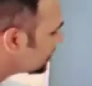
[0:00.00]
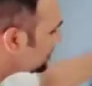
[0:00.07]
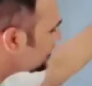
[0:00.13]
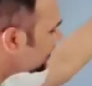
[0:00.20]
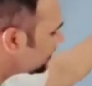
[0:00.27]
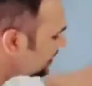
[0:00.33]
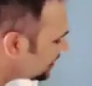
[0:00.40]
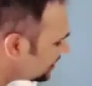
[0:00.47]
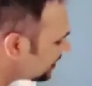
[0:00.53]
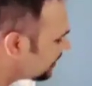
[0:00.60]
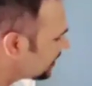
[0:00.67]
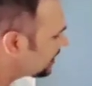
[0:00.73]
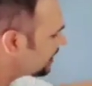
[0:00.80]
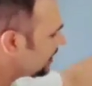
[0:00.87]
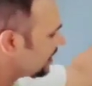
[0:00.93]
easily
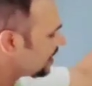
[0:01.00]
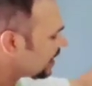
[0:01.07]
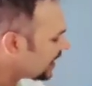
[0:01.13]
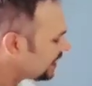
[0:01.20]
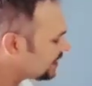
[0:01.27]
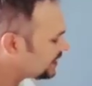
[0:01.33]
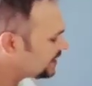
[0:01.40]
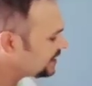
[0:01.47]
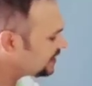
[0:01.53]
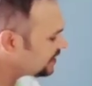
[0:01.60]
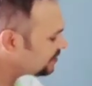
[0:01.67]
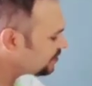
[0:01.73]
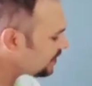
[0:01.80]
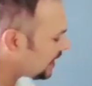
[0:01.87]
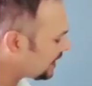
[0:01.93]

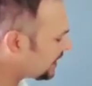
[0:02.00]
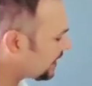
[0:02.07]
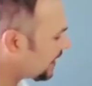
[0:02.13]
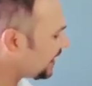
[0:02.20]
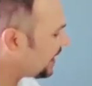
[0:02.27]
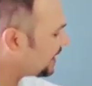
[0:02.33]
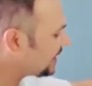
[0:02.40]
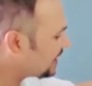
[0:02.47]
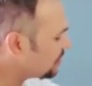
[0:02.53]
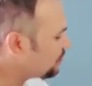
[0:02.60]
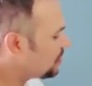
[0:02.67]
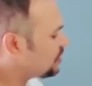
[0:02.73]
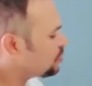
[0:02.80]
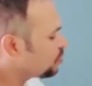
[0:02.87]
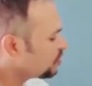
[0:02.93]
identify and
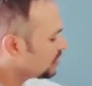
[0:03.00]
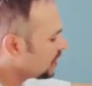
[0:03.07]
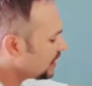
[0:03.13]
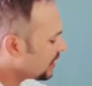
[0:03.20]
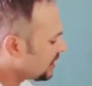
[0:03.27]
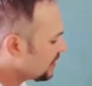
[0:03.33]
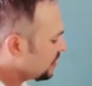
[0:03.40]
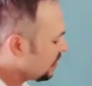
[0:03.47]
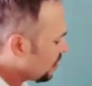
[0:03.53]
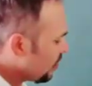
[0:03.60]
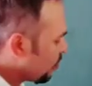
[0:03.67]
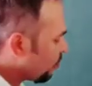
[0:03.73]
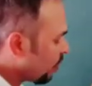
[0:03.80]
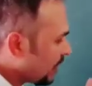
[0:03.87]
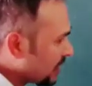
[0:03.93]
able to learn
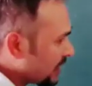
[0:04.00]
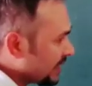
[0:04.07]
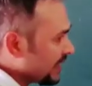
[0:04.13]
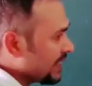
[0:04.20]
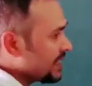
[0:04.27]
what